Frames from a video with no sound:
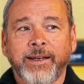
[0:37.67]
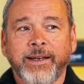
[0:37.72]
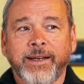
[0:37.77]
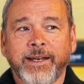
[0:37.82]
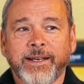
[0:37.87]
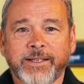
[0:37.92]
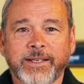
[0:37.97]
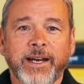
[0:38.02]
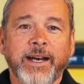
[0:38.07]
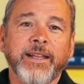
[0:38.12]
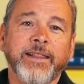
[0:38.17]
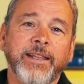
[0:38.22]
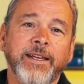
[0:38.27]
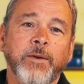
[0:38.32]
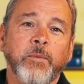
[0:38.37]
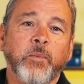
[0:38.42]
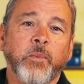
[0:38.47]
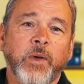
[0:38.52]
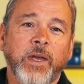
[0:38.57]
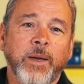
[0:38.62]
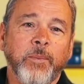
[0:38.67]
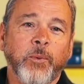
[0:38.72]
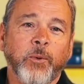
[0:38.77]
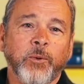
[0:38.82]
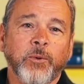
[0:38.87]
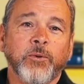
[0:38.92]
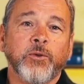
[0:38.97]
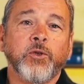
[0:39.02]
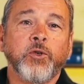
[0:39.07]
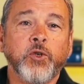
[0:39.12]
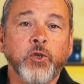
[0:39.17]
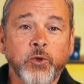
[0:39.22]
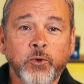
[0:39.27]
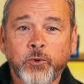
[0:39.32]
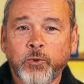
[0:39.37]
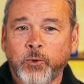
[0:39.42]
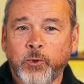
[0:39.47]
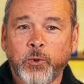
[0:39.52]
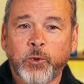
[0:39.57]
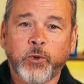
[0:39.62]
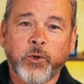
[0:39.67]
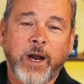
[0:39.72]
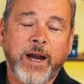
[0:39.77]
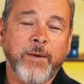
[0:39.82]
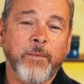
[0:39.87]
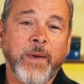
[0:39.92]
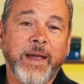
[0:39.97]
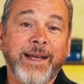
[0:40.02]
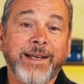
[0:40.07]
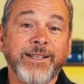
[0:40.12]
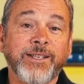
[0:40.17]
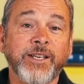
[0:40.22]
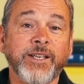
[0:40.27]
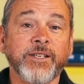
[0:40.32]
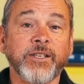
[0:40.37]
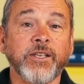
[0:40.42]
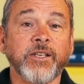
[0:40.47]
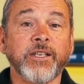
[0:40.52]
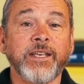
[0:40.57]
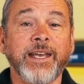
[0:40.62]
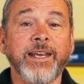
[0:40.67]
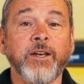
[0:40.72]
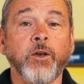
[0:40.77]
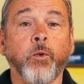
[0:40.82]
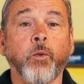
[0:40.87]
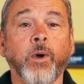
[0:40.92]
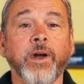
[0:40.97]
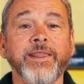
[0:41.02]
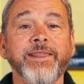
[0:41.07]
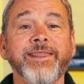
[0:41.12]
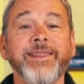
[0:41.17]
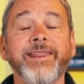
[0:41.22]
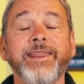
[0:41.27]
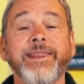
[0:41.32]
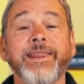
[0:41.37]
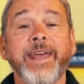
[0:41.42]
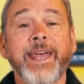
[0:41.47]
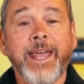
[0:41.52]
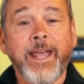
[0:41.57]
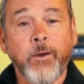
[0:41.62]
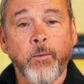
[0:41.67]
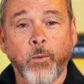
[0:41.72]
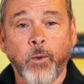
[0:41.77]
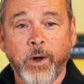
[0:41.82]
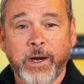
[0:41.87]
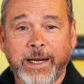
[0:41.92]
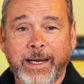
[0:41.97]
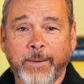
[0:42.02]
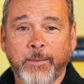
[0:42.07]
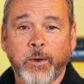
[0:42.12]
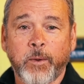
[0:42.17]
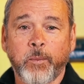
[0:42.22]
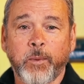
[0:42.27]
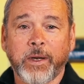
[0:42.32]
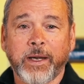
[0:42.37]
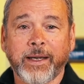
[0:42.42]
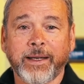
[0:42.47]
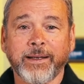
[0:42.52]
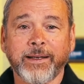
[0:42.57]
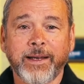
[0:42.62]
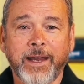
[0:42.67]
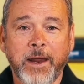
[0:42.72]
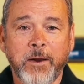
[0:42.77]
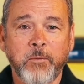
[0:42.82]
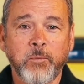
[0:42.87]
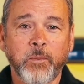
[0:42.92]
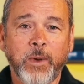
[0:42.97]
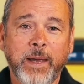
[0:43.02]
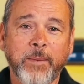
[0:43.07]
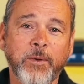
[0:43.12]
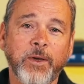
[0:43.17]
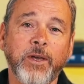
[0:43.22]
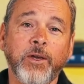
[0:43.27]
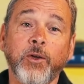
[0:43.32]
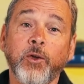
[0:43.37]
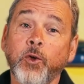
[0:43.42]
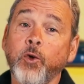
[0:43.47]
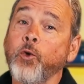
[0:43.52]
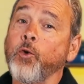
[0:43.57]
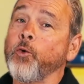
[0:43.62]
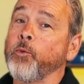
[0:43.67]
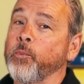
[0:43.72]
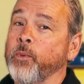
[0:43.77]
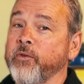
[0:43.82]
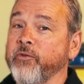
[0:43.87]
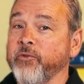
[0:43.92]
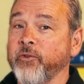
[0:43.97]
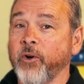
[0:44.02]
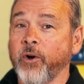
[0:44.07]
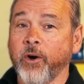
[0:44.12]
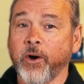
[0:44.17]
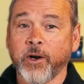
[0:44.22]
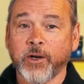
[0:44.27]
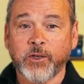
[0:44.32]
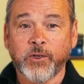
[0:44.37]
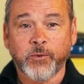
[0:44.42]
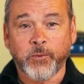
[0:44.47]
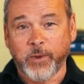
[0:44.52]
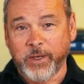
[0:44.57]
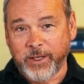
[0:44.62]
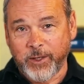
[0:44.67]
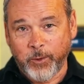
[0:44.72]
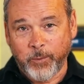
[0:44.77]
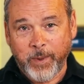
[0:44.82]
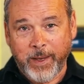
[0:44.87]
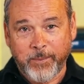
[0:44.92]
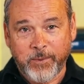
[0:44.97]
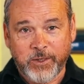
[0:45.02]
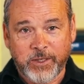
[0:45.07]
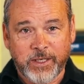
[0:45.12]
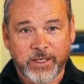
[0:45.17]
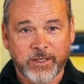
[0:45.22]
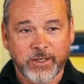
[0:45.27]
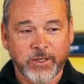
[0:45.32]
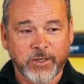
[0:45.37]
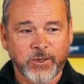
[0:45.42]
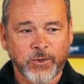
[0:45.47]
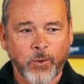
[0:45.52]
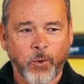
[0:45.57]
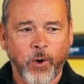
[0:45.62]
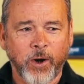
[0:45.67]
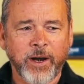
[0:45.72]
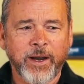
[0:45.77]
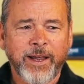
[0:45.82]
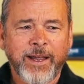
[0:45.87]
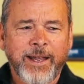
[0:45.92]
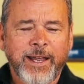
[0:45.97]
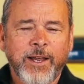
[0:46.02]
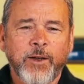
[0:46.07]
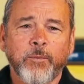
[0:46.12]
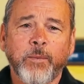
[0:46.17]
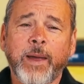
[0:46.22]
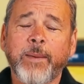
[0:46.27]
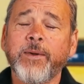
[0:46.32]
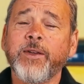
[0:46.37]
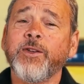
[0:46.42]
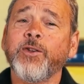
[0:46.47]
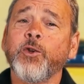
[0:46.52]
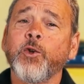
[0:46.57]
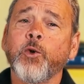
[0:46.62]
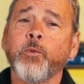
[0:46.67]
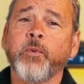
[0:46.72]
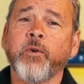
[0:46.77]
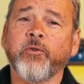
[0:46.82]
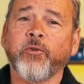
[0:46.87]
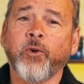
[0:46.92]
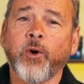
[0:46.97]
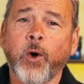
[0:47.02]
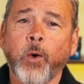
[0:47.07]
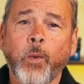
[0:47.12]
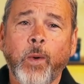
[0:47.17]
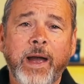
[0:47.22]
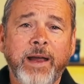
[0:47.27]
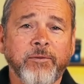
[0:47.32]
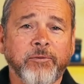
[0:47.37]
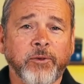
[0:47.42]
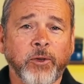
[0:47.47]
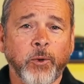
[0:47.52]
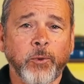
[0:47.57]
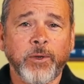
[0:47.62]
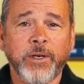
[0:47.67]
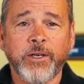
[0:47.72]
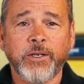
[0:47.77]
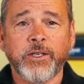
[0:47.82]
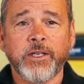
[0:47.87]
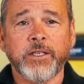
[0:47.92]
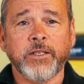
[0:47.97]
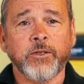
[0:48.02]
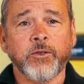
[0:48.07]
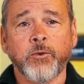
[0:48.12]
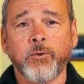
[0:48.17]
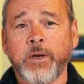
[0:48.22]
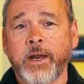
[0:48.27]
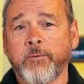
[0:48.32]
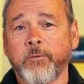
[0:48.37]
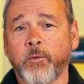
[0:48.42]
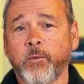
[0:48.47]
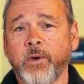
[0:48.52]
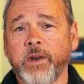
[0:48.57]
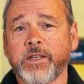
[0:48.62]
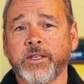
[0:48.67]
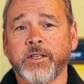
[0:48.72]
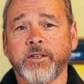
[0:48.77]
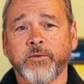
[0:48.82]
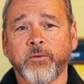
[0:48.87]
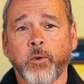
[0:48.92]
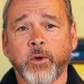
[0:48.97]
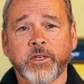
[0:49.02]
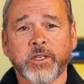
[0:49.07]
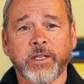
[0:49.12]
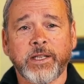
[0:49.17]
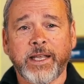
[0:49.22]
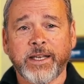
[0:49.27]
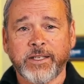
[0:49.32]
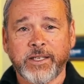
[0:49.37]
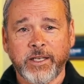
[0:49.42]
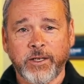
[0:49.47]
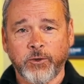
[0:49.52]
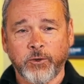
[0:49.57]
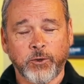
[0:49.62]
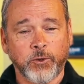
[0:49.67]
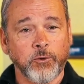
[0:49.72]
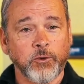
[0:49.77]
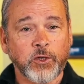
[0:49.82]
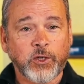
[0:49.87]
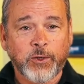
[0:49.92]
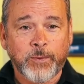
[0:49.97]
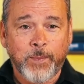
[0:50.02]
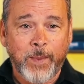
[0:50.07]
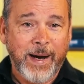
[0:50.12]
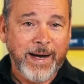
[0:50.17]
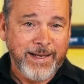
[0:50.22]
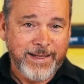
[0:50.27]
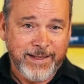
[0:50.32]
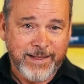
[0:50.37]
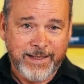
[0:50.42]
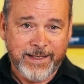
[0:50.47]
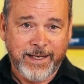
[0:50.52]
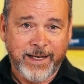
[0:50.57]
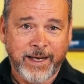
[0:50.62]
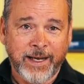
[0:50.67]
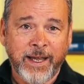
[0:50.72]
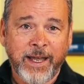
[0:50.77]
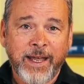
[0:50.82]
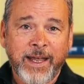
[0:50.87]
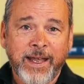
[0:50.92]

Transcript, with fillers: is that I think people do try to make Jesus into what they want him to be. And maybe you prefer a sweet little baby Jesus, or maybe you prefer a white floating Jesus who never raises his voice unless it is to smite thee.